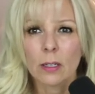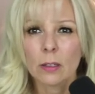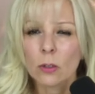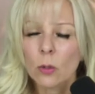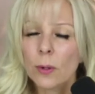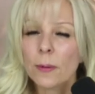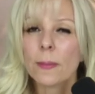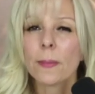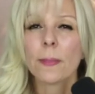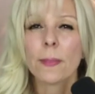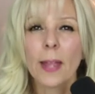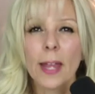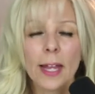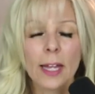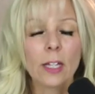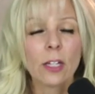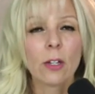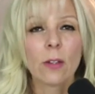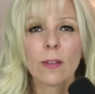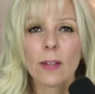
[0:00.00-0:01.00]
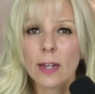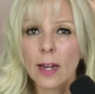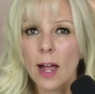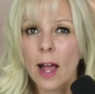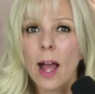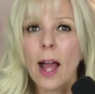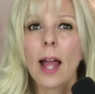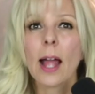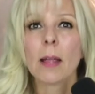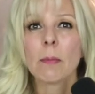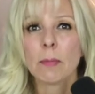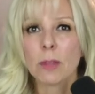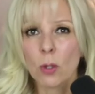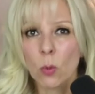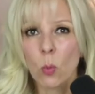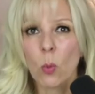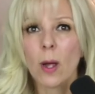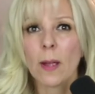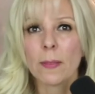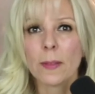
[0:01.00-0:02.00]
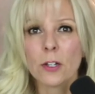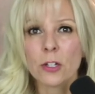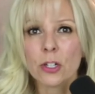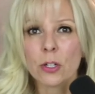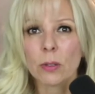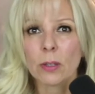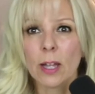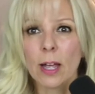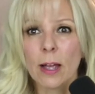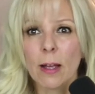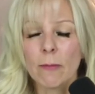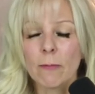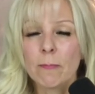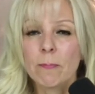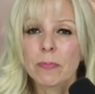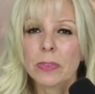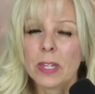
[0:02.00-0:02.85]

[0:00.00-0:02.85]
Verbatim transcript: Lord, thank you that I'm the one that you love.